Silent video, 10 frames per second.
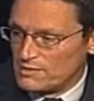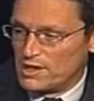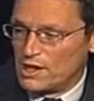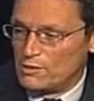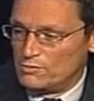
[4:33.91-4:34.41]

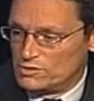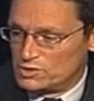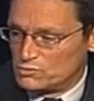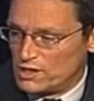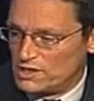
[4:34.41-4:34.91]
They own
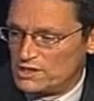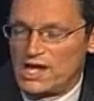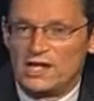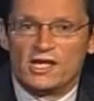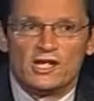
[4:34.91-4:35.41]

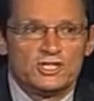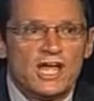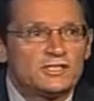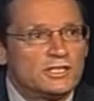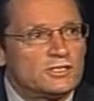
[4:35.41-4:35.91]
Australian and
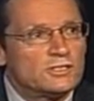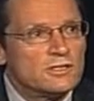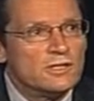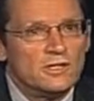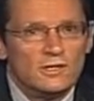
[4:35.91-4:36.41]
Asian assets.
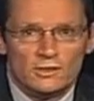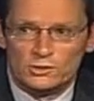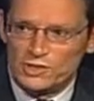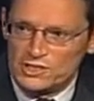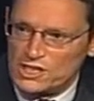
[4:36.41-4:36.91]
The
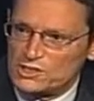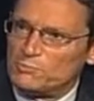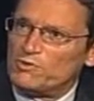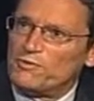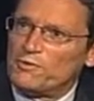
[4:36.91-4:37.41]

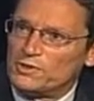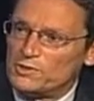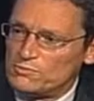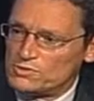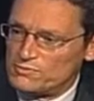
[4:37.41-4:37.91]
transaction I'm referring
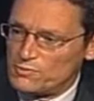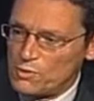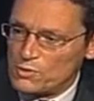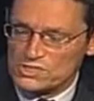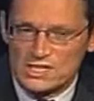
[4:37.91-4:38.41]
to was, of
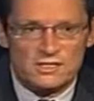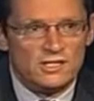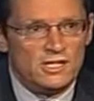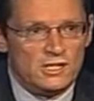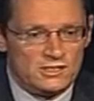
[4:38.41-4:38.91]
course,
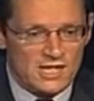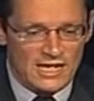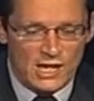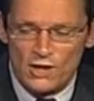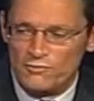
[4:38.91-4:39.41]
the
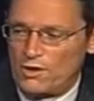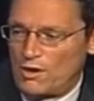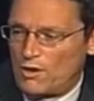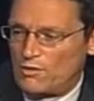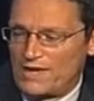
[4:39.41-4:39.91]
takeover
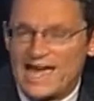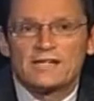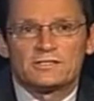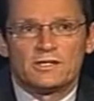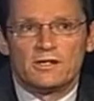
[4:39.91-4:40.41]
of
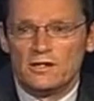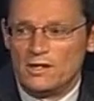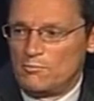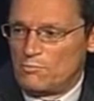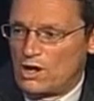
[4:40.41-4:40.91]
AXA
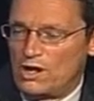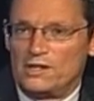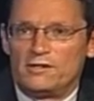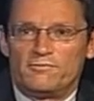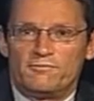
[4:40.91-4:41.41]

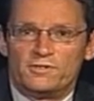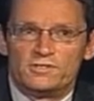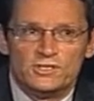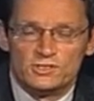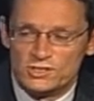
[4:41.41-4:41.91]
by, at
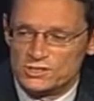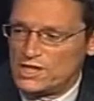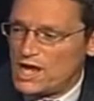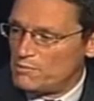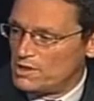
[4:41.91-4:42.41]
first instance,
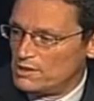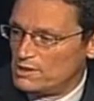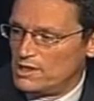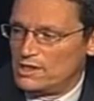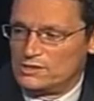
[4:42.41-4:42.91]
NAB,
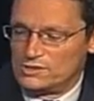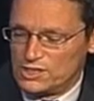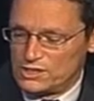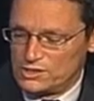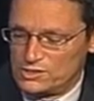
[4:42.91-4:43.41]
and
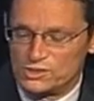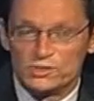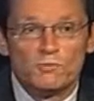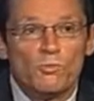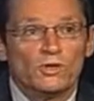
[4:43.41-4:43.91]
second
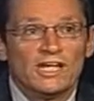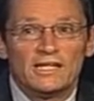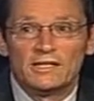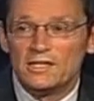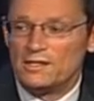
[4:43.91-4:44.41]
instance, and more
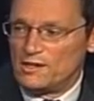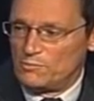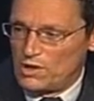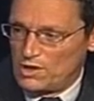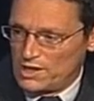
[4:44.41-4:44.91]
lately,
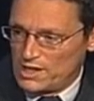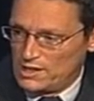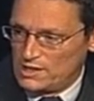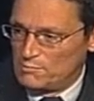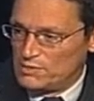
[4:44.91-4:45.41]
by
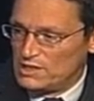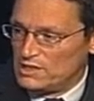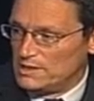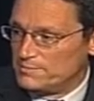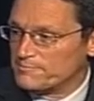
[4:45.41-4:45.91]

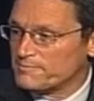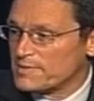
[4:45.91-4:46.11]
AMP.